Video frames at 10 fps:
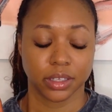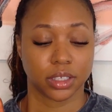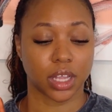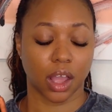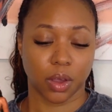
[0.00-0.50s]

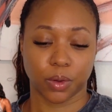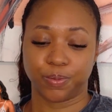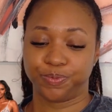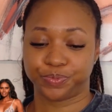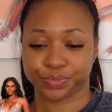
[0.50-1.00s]

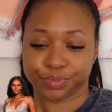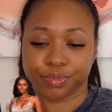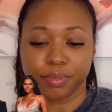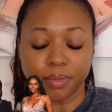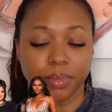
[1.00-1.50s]
So
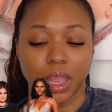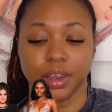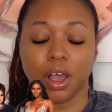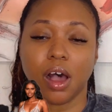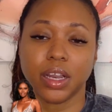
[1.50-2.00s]

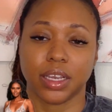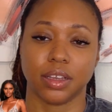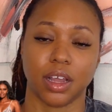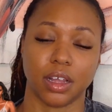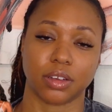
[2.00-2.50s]
all
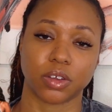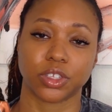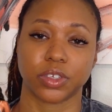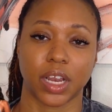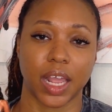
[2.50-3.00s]
those
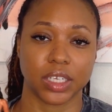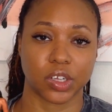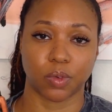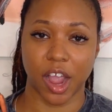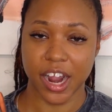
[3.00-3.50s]
3 ladies
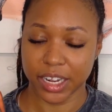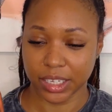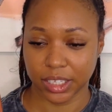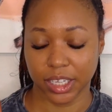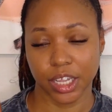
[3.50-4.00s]
are
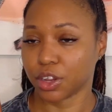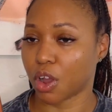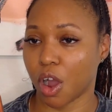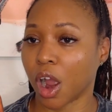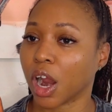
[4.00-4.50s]
riding in the
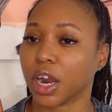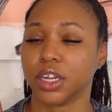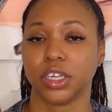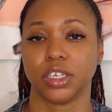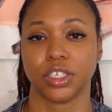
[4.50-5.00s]
car.
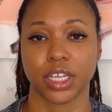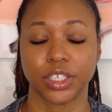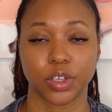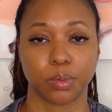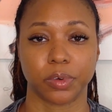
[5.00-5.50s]

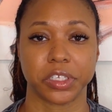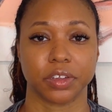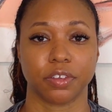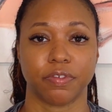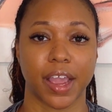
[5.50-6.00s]
Jessel brings
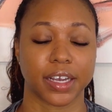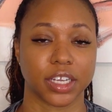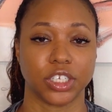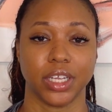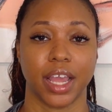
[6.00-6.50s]
up the fact
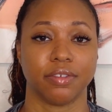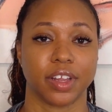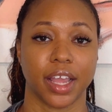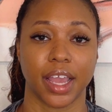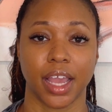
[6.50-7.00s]
that she
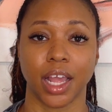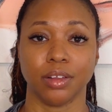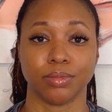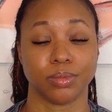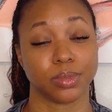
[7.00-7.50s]
haven't had
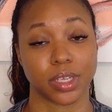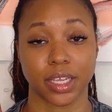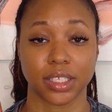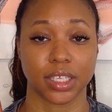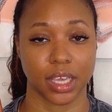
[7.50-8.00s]

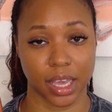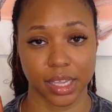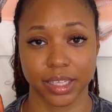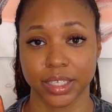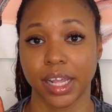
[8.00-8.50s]

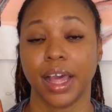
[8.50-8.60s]
sex